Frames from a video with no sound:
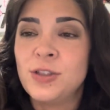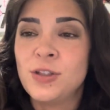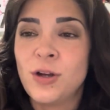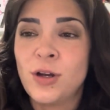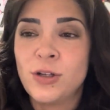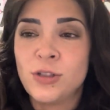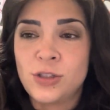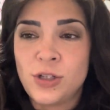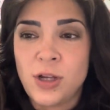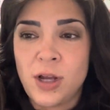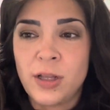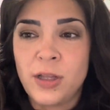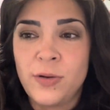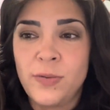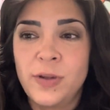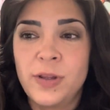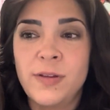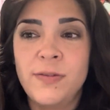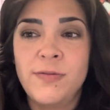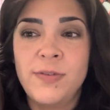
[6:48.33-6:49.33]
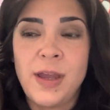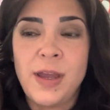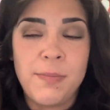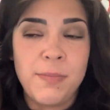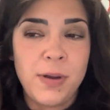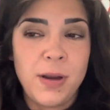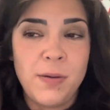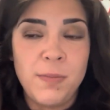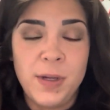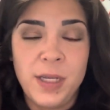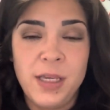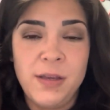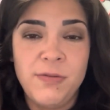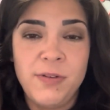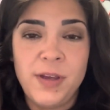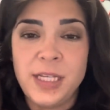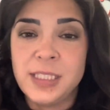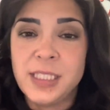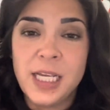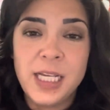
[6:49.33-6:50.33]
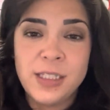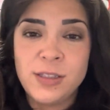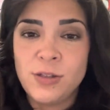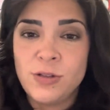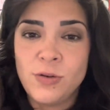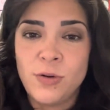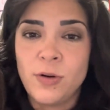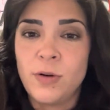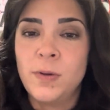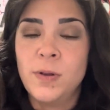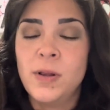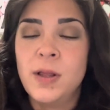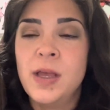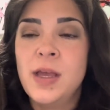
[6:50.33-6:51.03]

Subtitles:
dark chocolate with a vampire Mickey face. It's adorable.